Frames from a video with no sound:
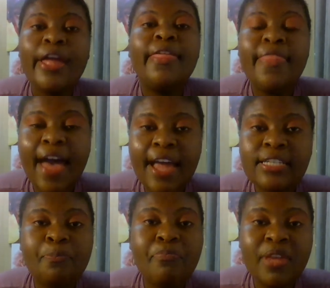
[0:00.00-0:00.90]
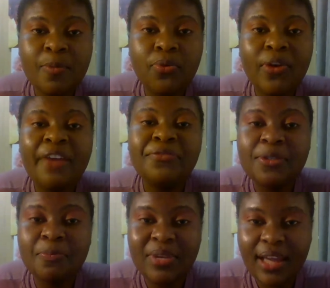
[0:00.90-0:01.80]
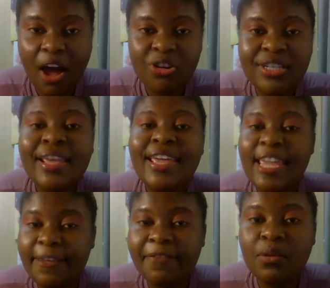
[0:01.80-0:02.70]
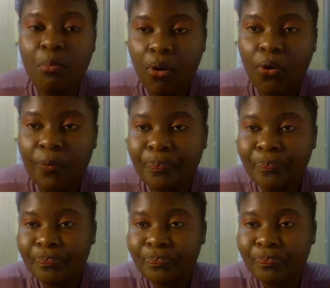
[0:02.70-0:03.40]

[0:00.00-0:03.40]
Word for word: that people have to speak out even more.